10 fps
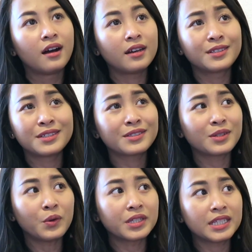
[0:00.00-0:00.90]
It's just
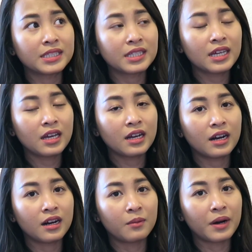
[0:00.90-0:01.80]
so addicting.
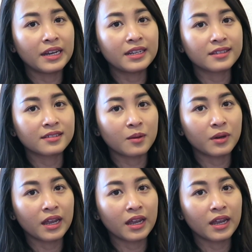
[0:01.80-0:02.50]
I need to stop